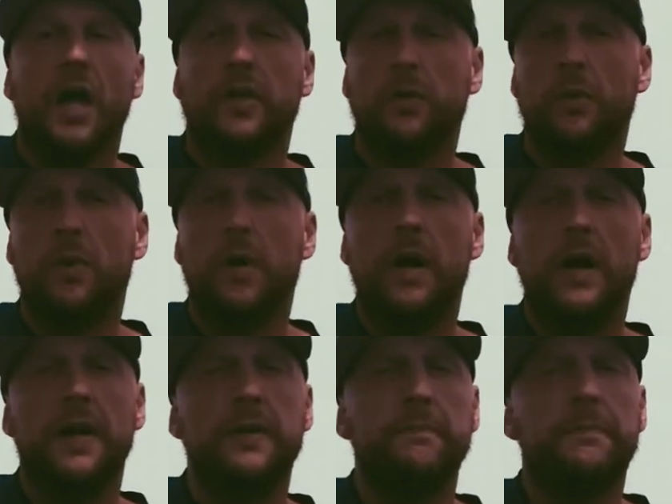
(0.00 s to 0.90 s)
Go
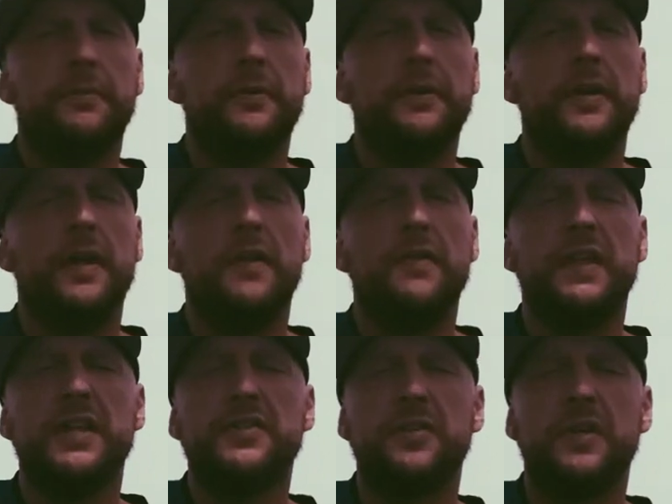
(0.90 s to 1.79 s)
on and put on
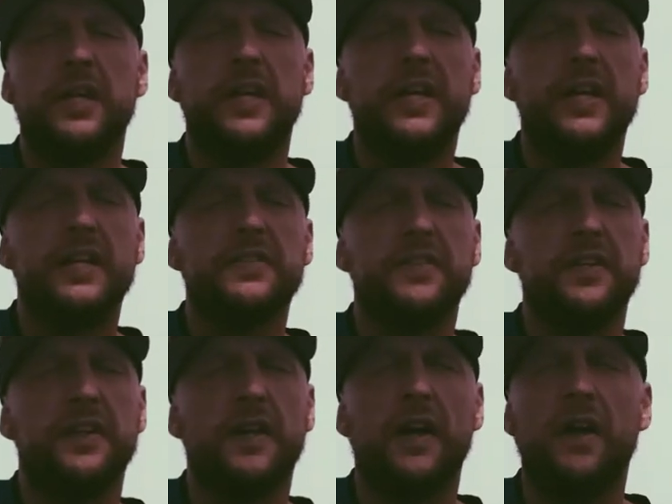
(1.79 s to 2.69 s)
that dress
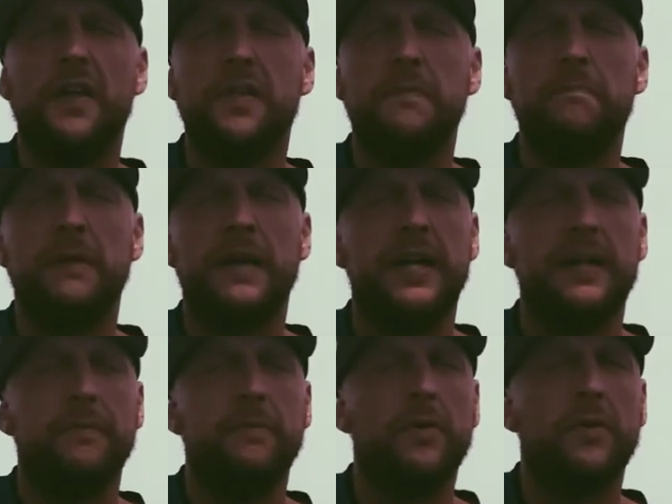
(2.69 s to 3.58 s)
that all them
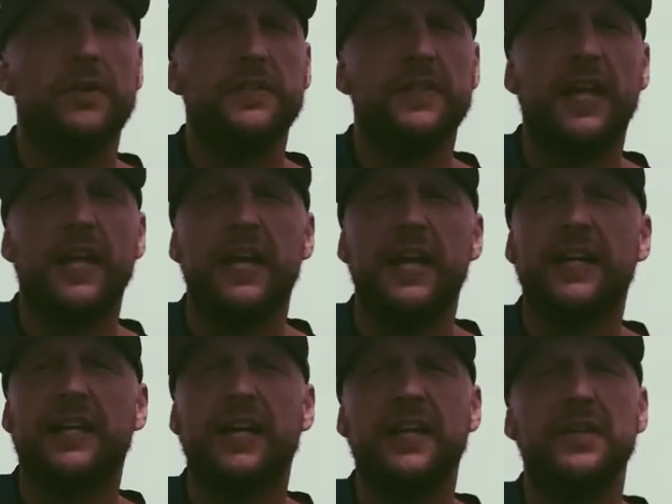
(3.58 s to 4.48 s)
bad boys
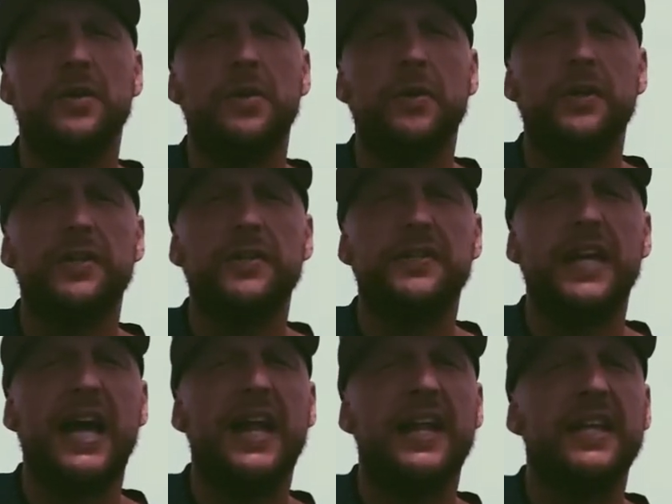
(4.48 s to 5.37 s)
lack. I know your
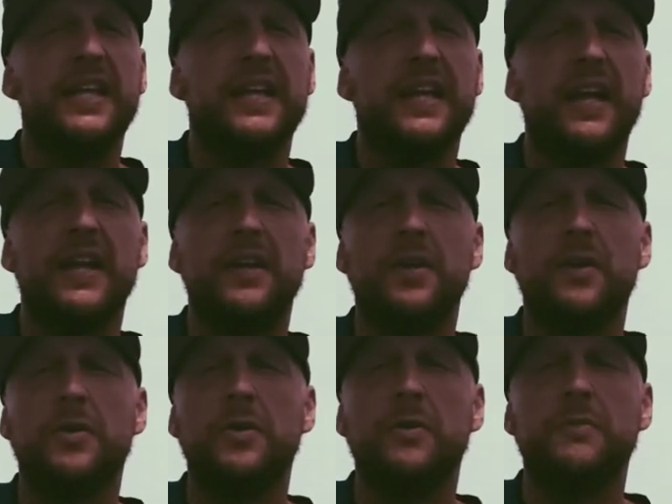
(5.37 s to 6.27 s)
daddy ain't
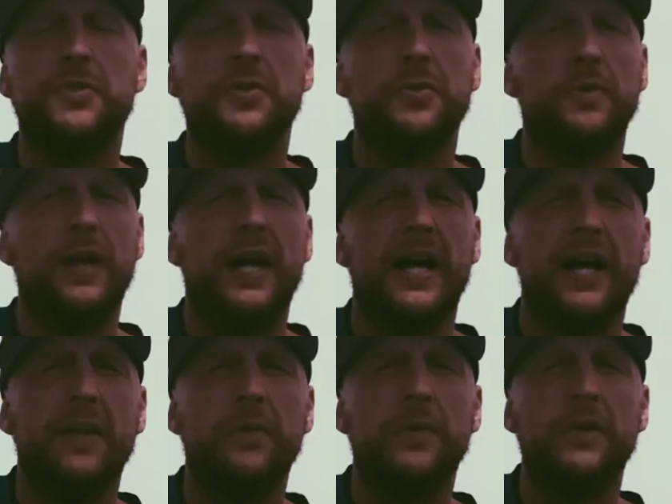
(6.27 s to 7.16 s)
home, so
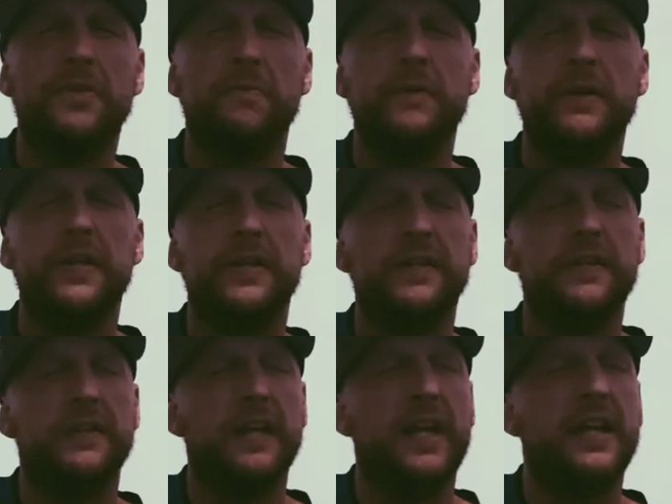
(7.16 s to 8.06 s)
ride with me
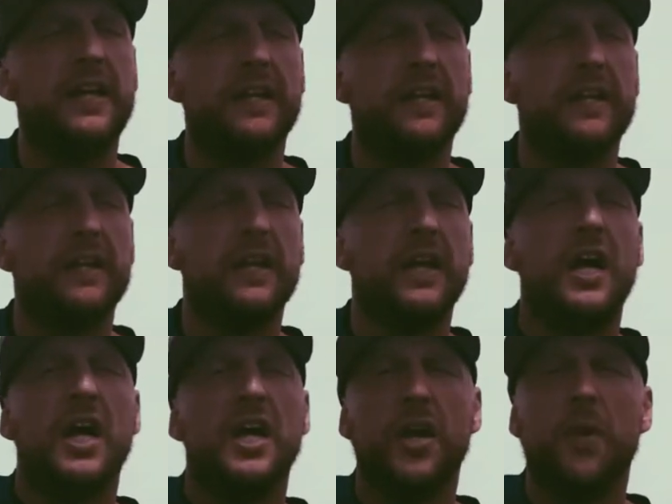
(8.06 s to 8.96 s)
tonight.
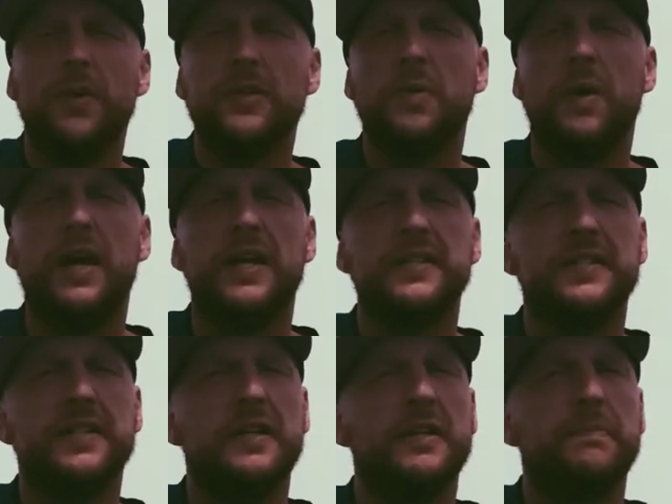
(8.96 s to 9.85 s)
You always
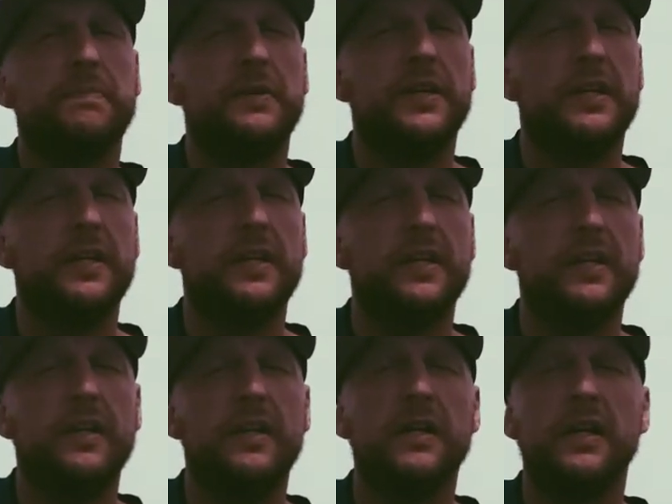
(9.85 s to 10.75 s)
wind up
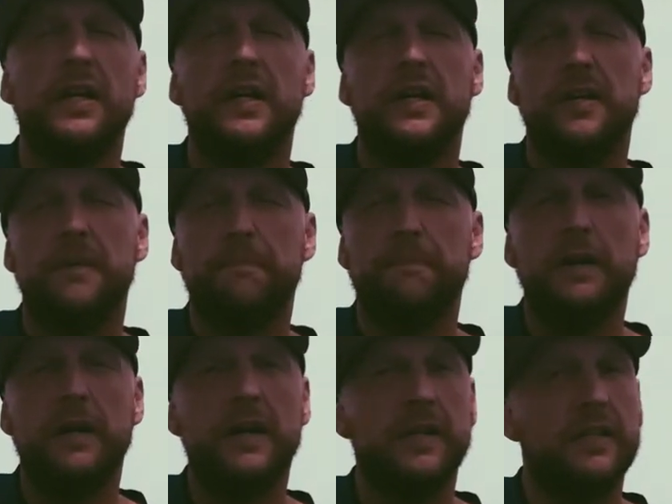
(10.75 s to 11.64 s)
here in a
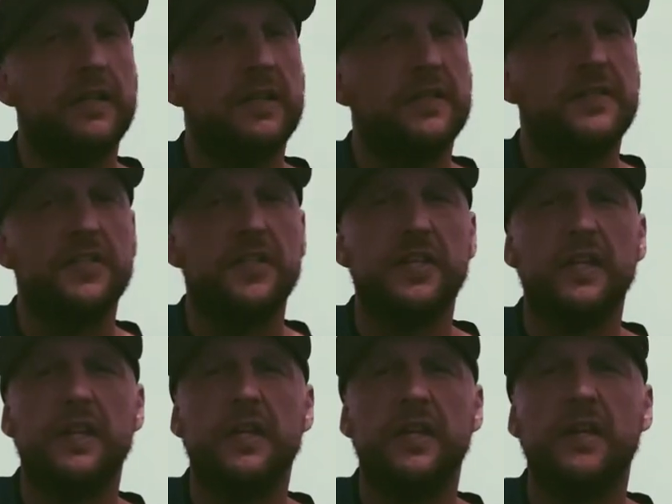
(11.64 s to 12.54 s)
puddle of
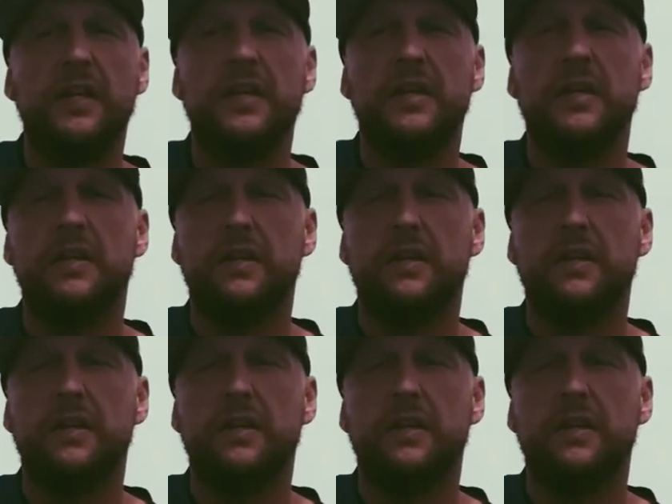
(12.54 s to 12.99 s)
tears.